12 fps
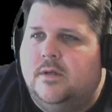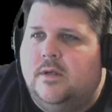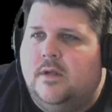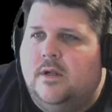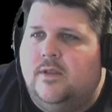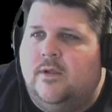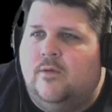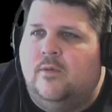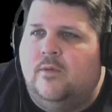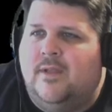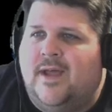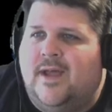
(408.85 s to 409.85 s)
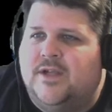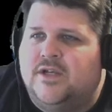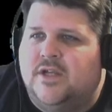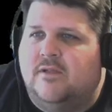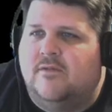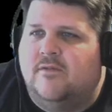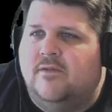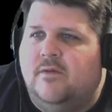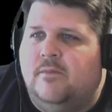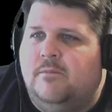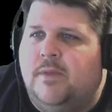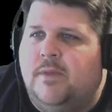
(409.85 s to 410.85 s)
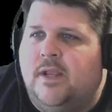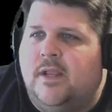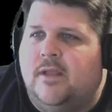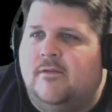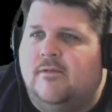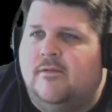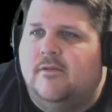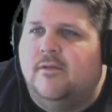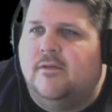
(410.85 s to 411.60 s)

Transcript: There will be lashings and beatings.